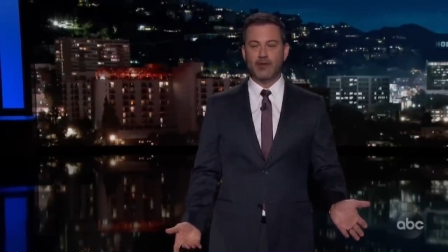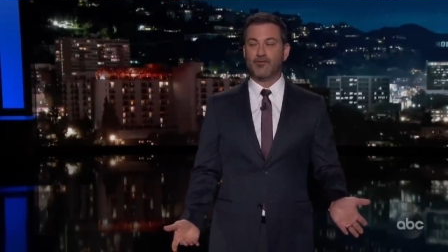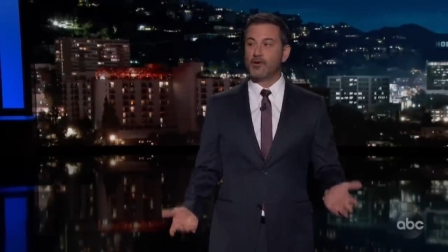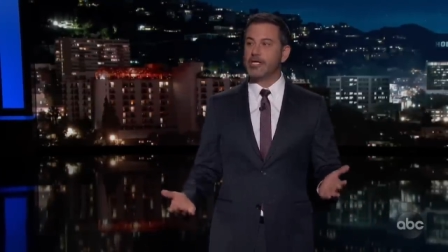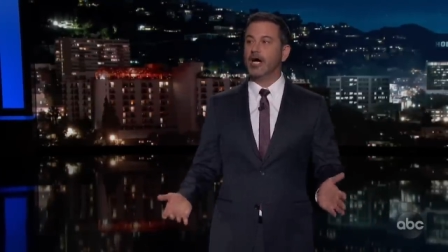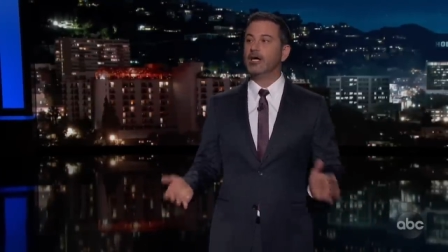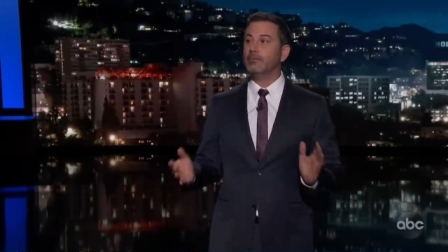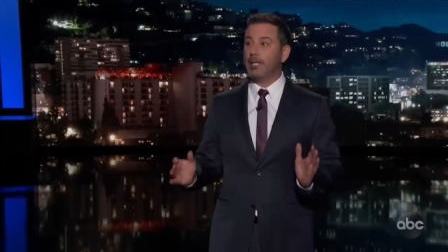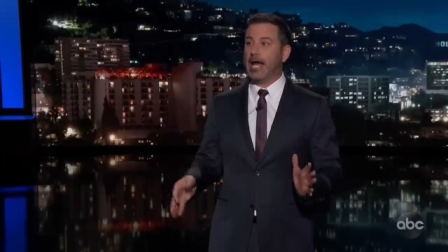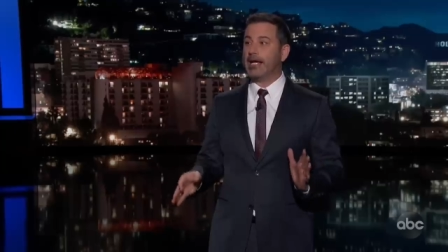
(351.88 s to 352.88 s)
for
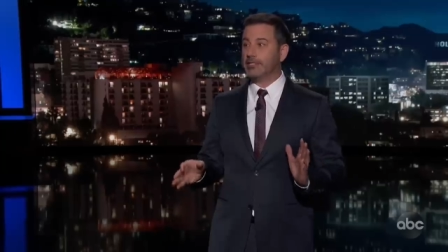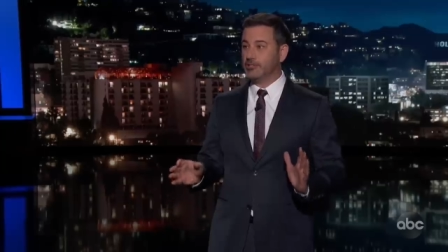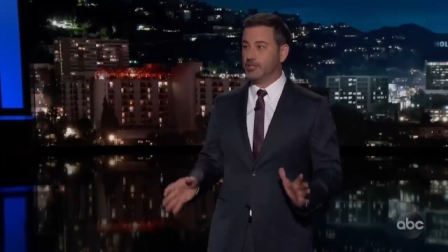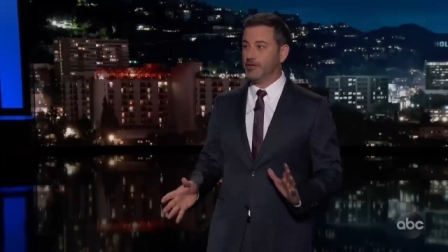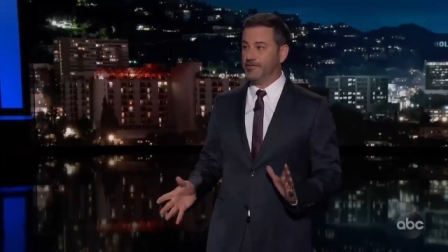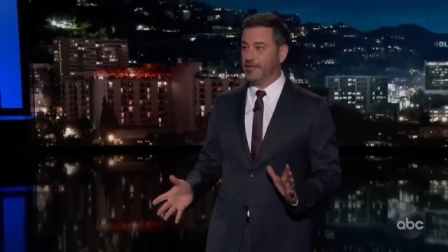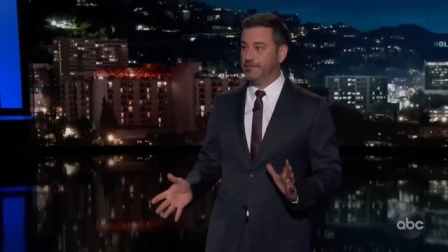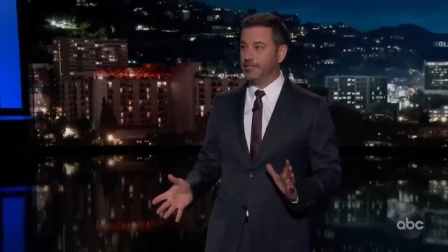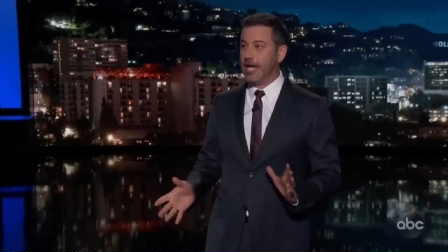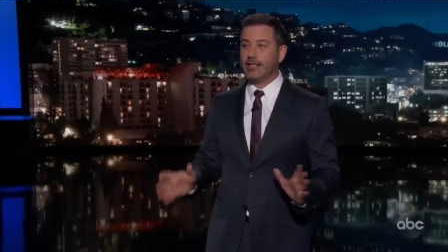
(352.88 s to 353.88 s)
young black
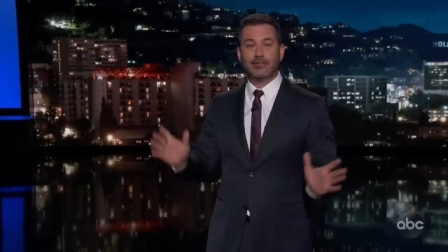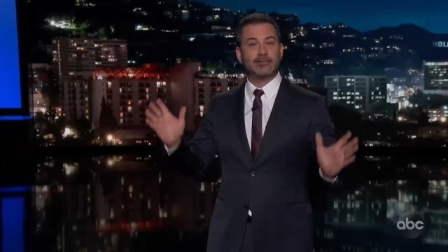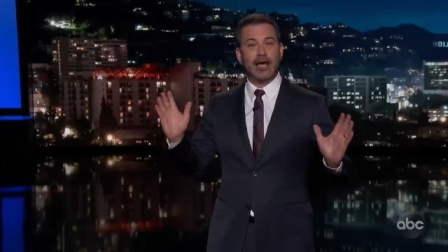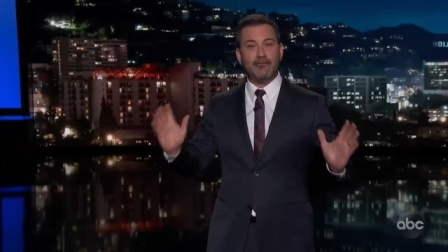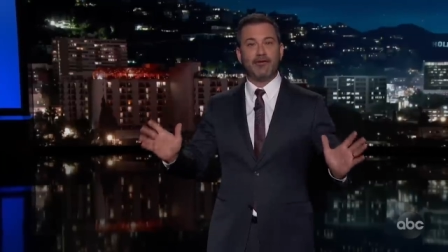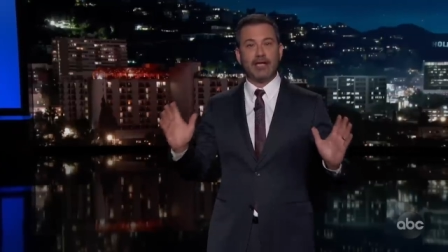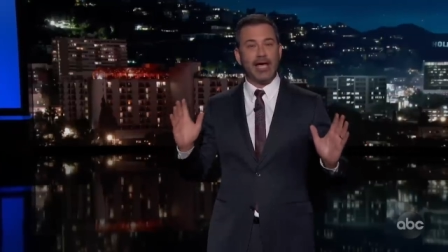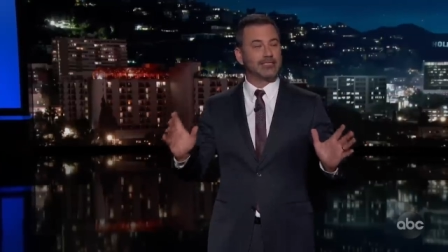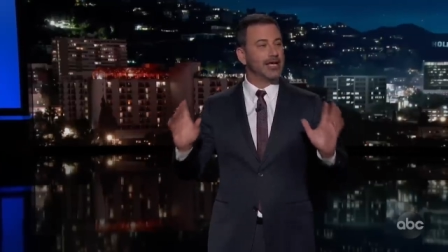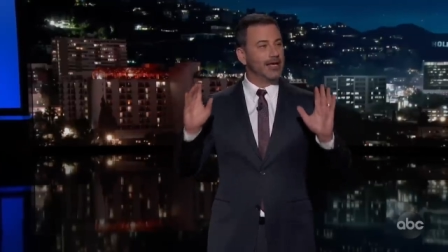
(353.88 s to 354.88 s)
conservatives, and you'll never
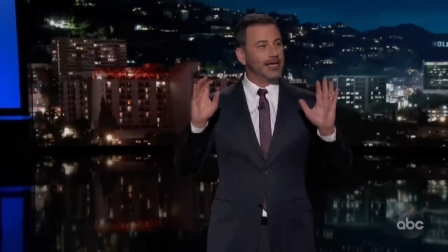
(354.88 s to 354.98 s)
guess,